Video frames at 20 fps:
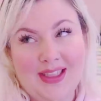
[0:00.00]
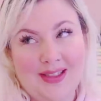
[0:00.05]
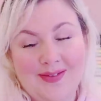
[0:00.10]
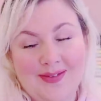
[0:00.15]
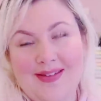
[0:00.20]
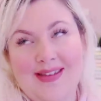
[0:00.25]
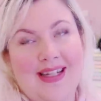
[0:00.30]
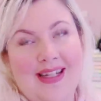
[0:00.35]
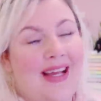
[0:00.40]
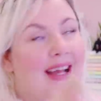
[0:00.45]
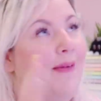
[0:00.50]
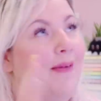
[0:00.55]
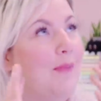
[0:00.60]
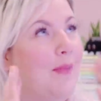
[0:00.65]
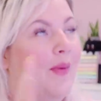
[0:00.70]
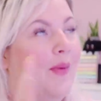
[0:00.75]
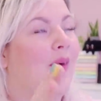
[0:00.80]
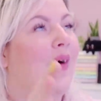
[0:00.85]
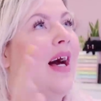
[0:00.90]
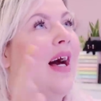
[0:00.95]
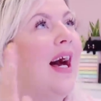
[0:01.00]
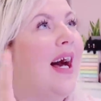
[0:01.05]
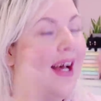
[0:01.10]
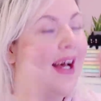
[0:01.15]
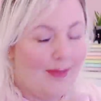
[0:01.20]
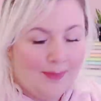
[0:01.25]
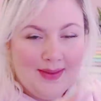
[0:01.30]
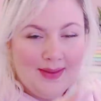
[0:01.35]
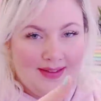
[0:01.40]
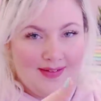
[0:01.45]
Tuesday, but I
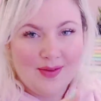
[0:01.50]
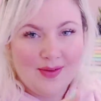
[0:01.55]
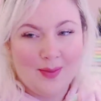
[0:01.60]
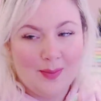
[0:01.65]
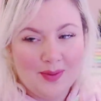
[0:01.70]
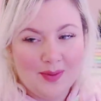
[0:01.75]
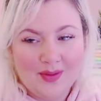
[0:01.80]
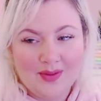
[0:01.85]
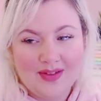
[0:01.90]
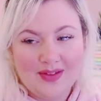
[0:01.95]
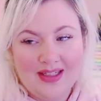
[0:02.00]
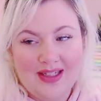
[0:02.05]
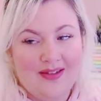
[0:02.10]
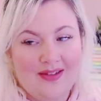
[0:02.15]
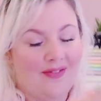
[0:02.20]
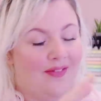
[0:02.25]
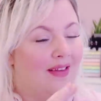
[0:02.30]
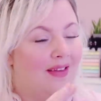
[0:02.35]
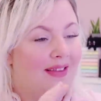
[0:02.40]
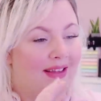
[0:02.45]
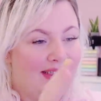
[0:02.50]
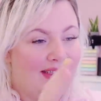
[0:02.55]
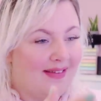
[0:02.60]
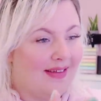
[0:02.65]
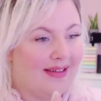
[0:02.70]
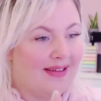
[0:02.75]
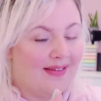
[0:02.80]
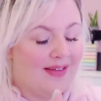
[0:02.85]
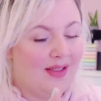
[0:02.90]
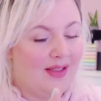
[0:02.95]
have been so productive these
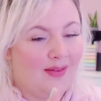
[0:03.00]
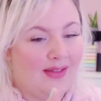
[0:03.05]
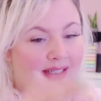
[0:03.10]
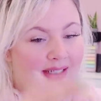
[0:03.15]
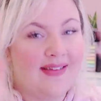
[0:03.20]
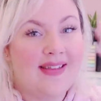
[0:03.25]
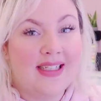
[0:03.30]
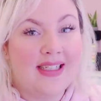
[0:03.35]
last 2 days.